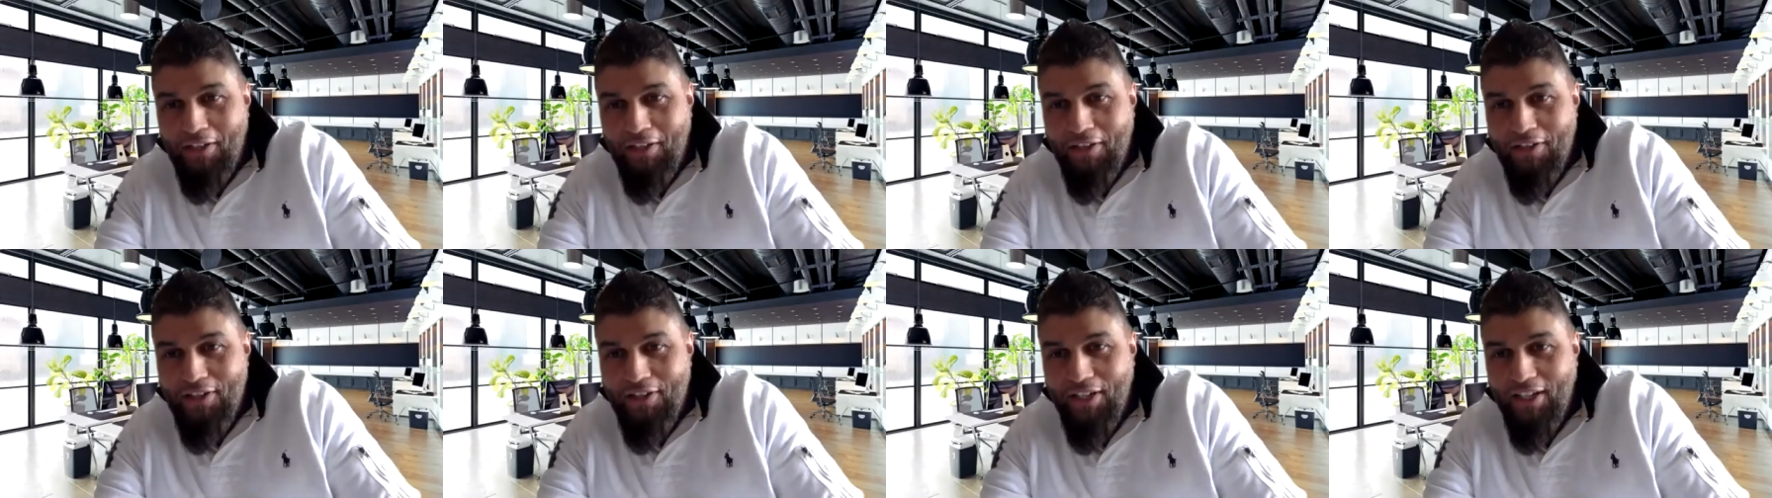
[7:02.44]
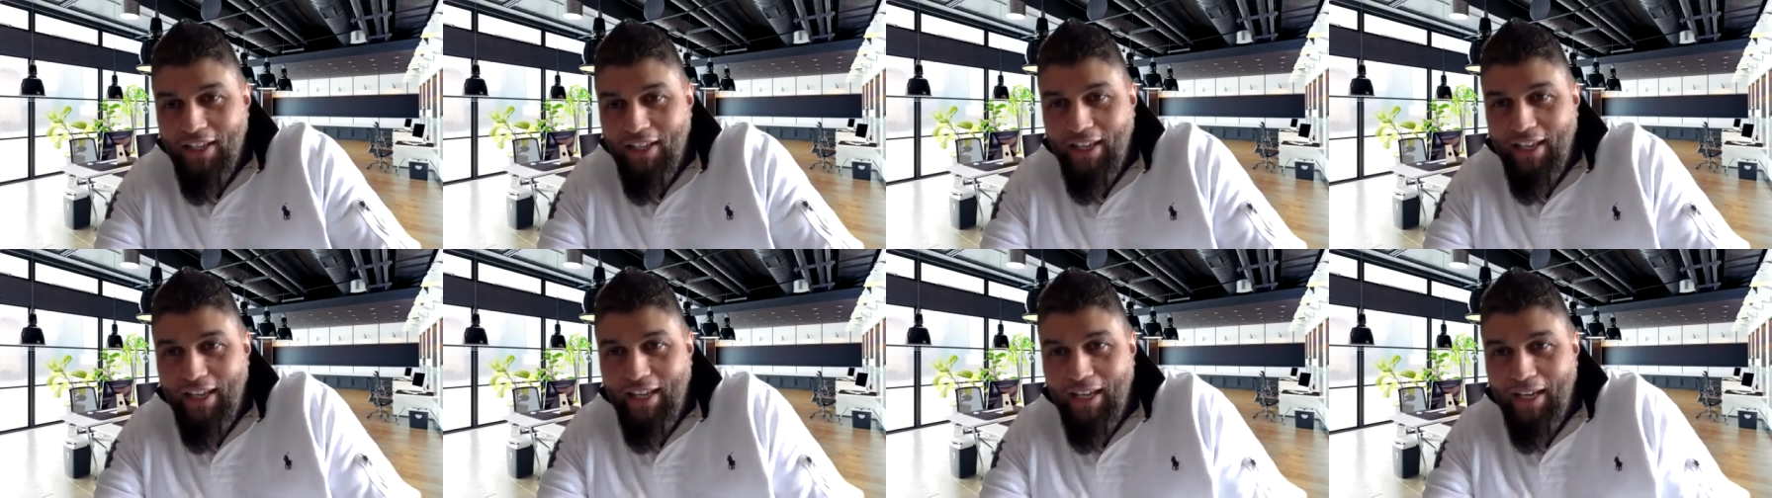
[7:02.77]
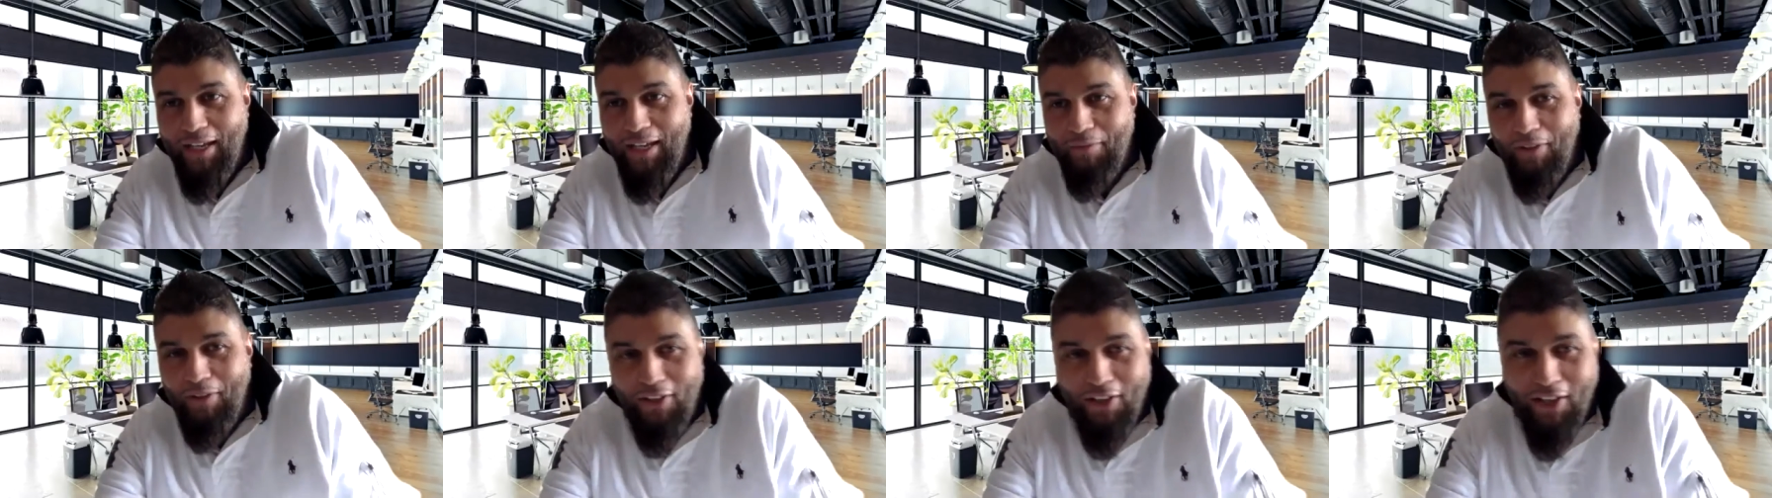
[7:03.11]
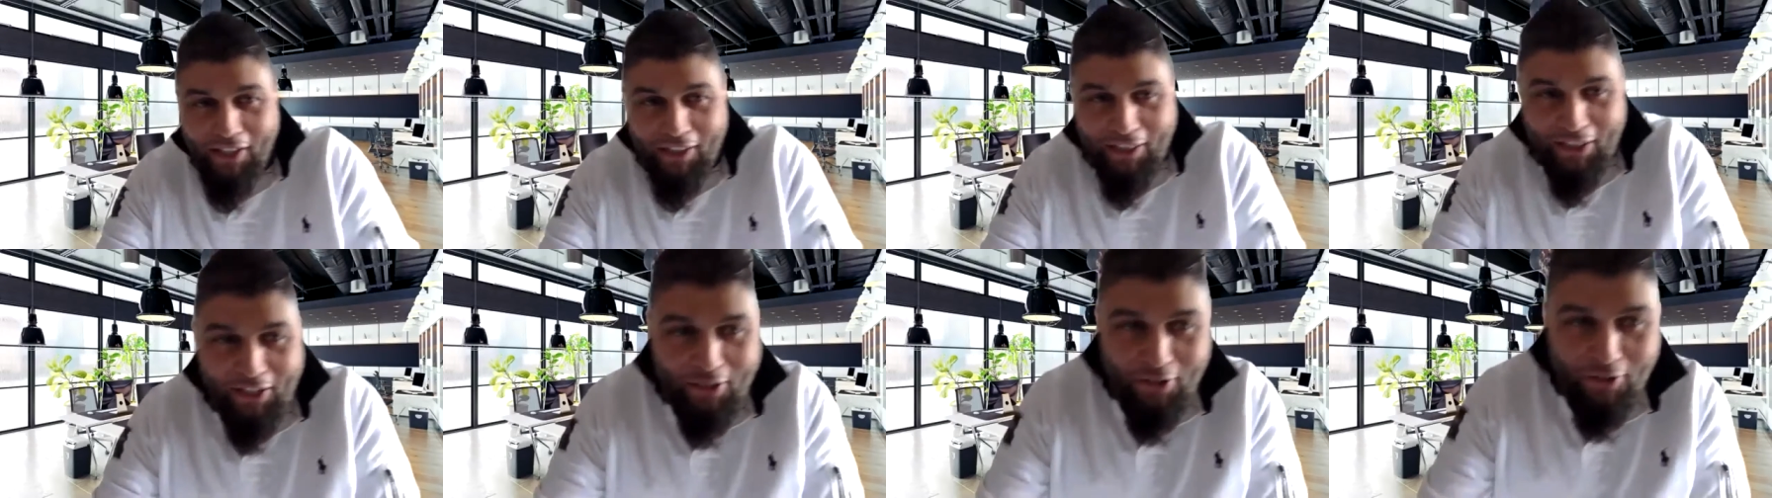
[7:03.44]
good. Um, I
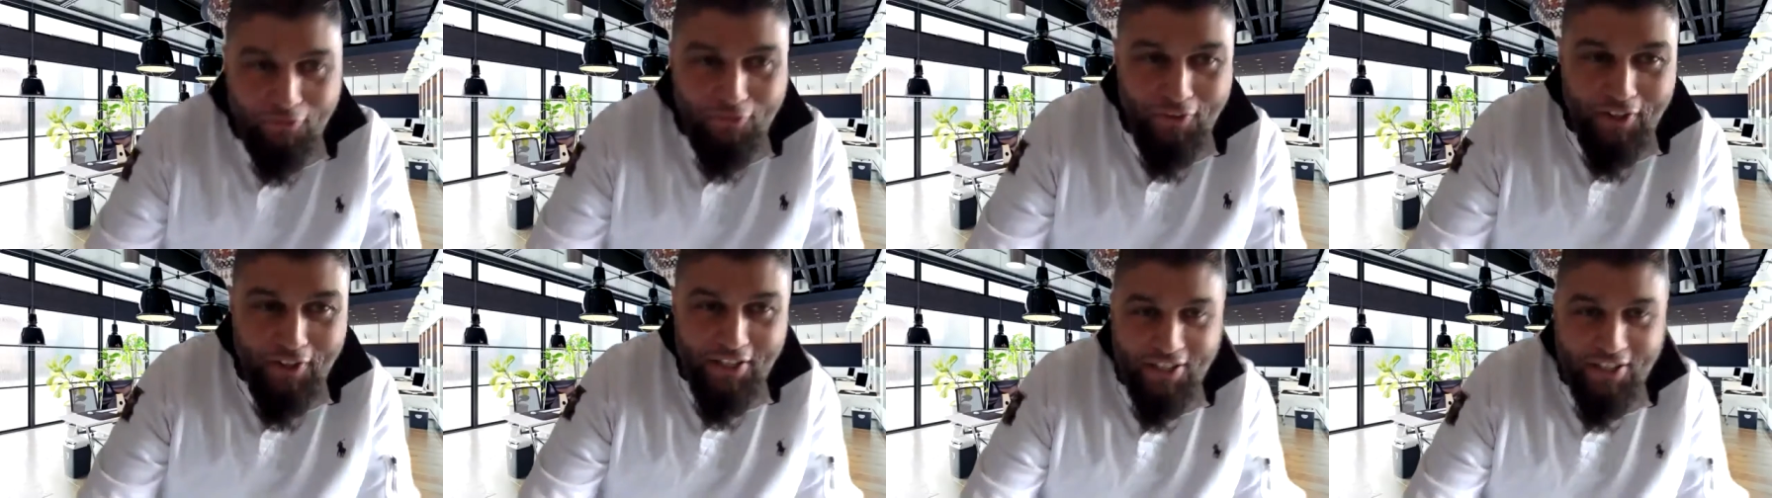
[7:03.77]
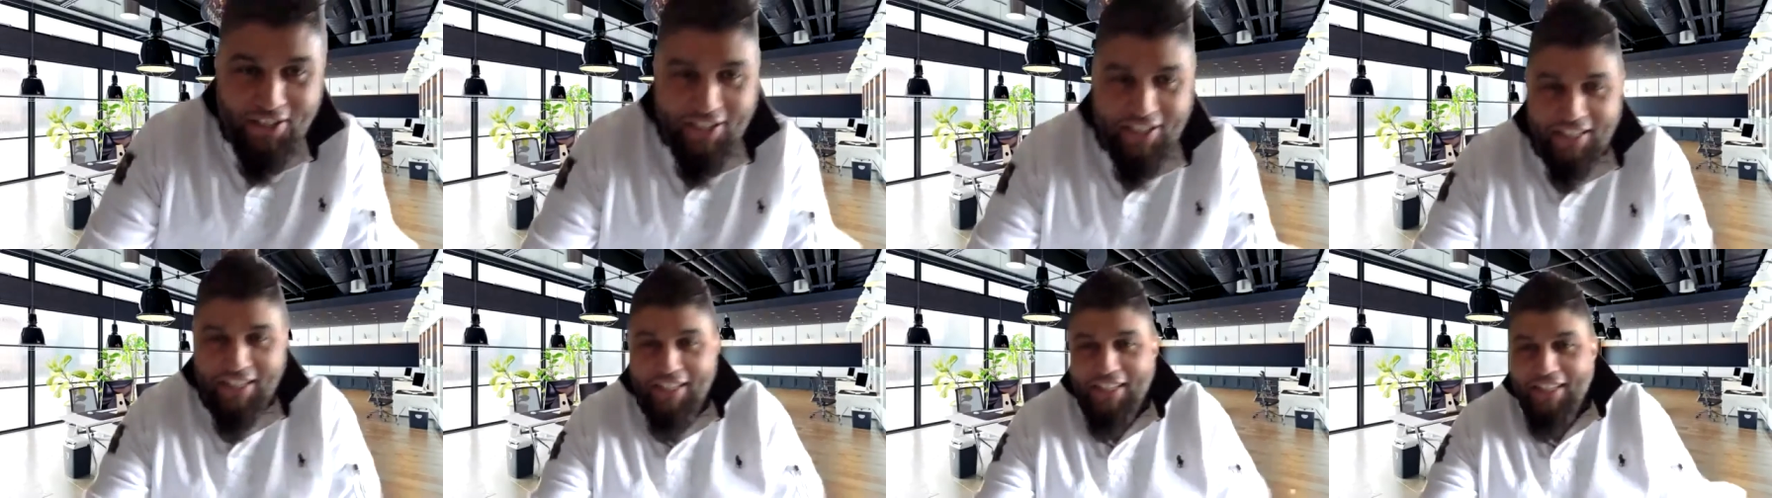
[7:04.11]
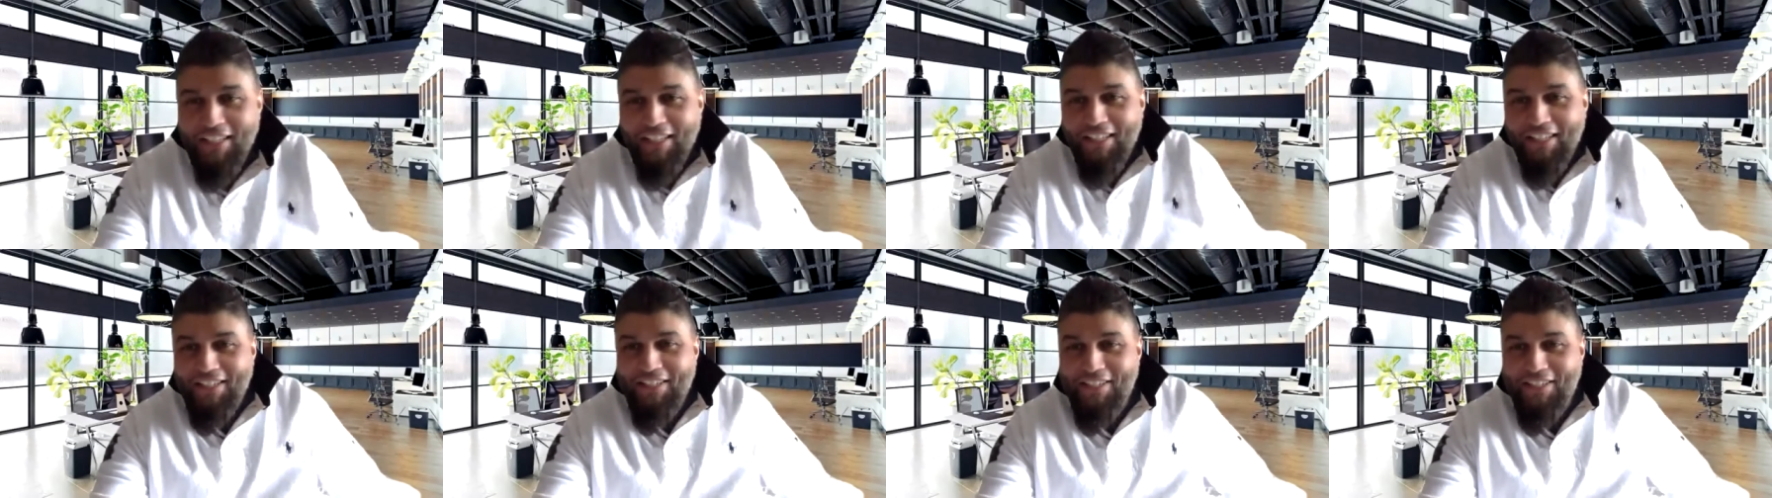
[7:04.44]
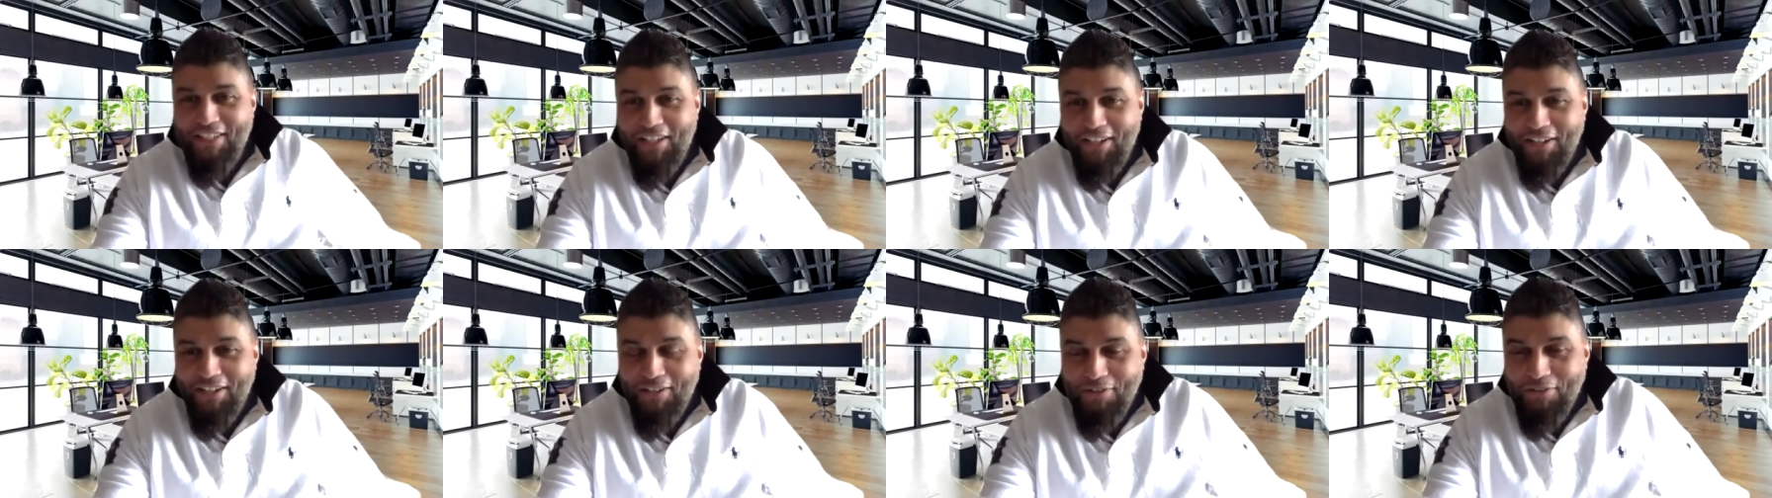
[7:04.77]
like the office.
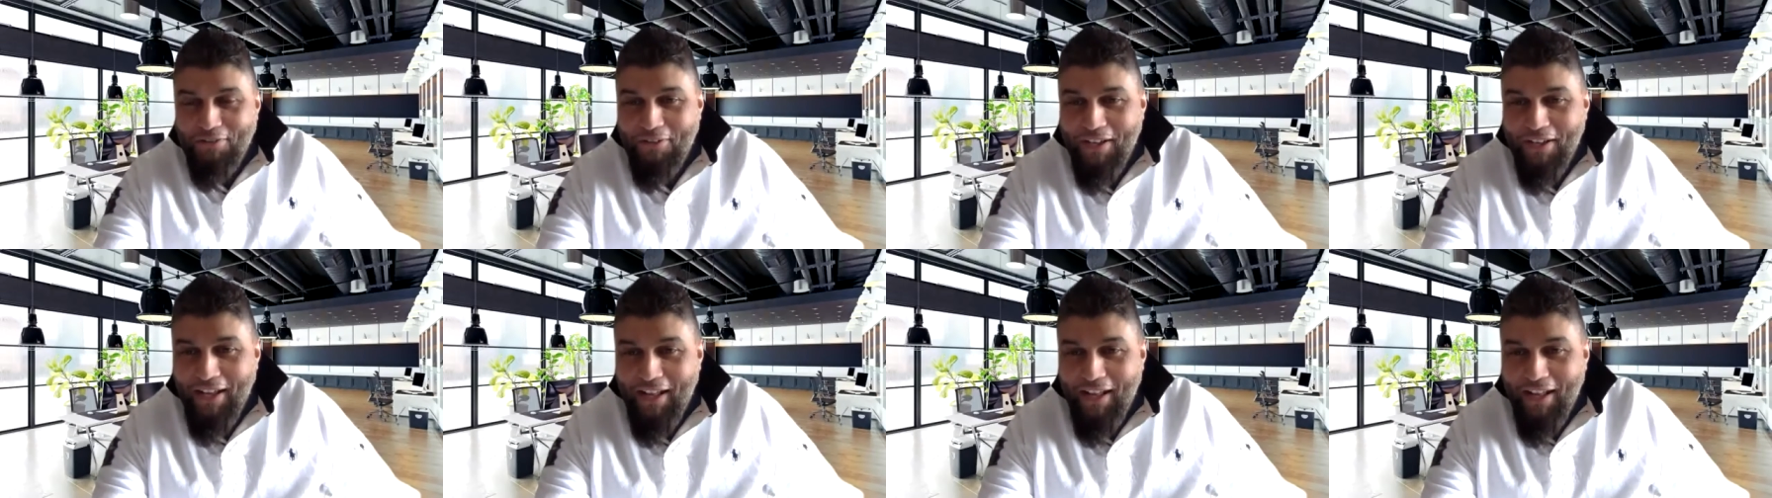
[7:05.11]
So, thank you.